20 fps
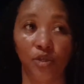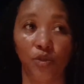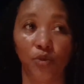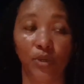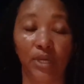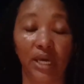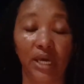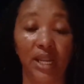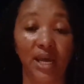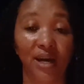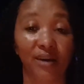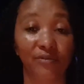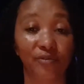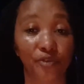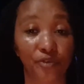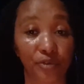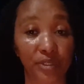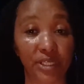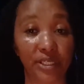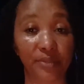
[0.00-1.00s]
can have
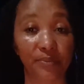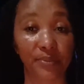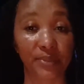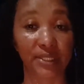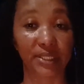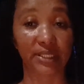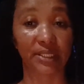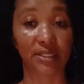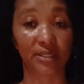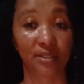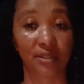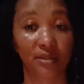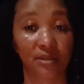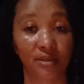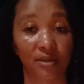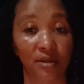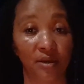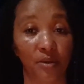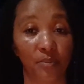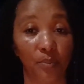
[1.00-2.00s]
dreams,
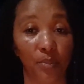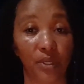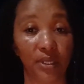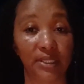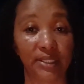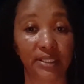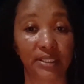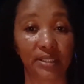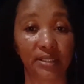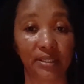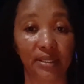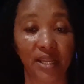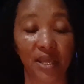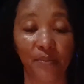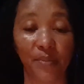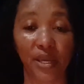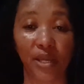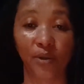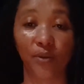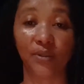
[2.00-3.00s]
but they
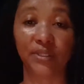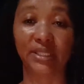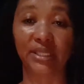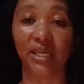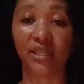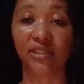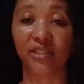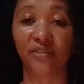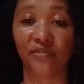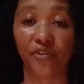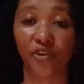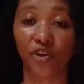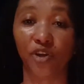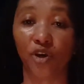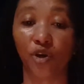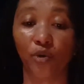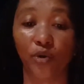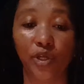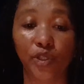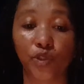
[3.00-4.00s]
make no sense if you're not
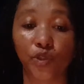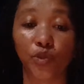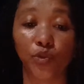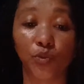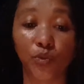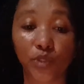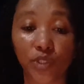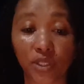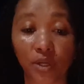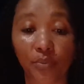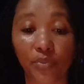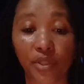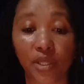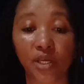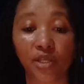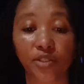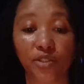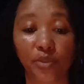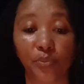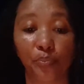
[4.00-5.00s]
going to do
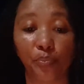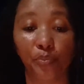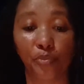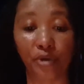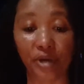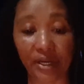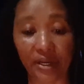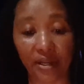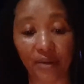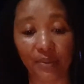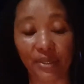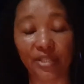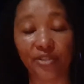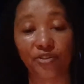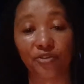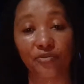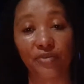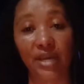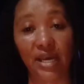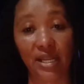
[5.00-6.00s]
something to bring them into
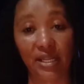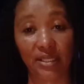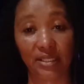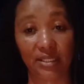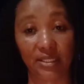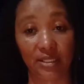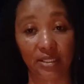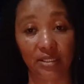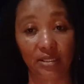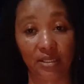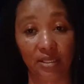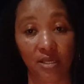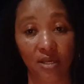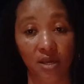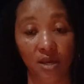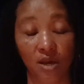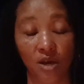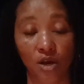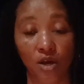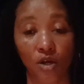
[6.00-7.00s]
reality.
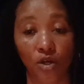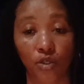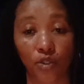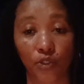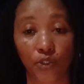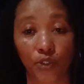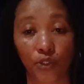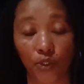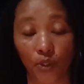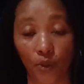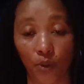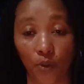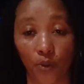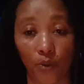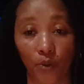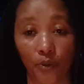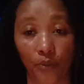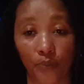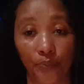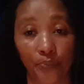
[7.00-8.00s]

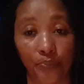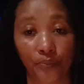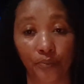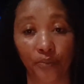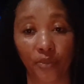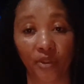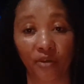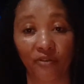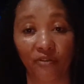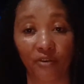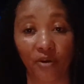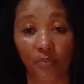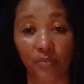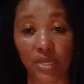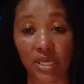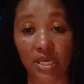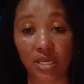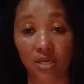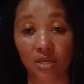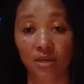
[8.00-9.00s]
So for
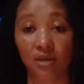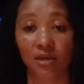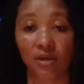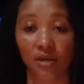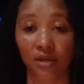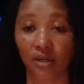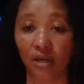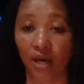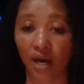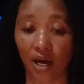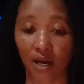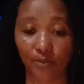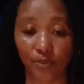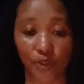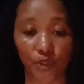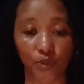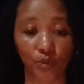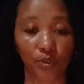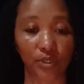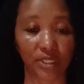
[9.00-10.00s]
me, I'm
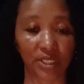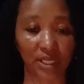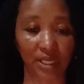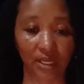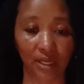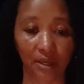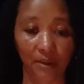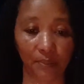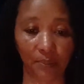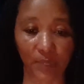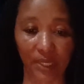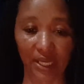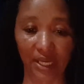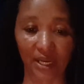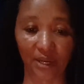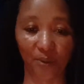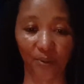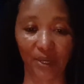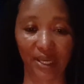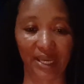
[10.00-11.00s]
choosing being
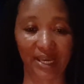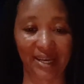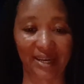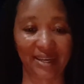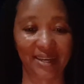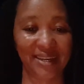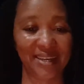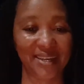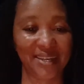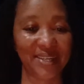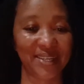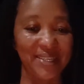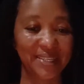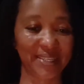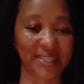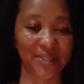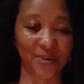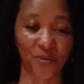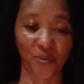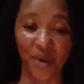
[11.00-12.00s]
awake.
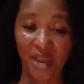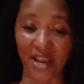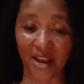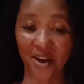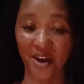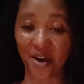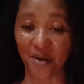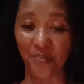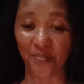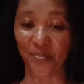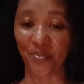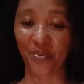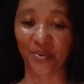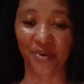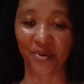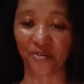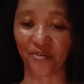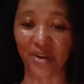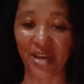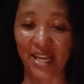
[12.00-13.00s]
Wake up,
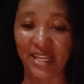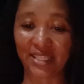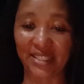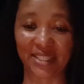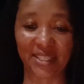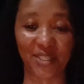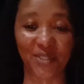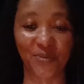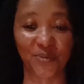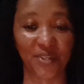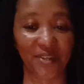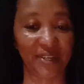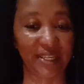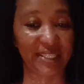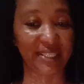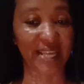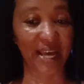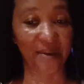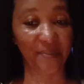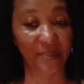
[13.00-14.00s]
reality is where it's
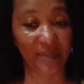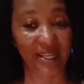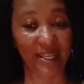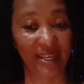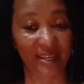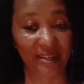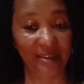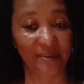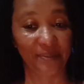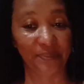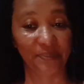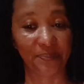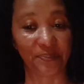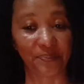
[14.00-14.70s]
happening.